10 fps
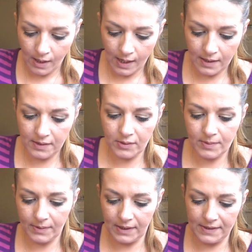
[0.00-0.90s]
and here's
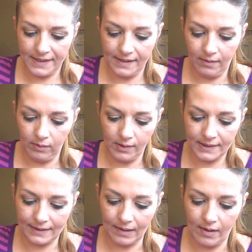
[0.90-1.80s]
what the tea
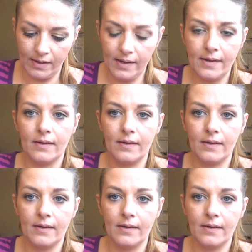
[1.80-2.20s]
looks like.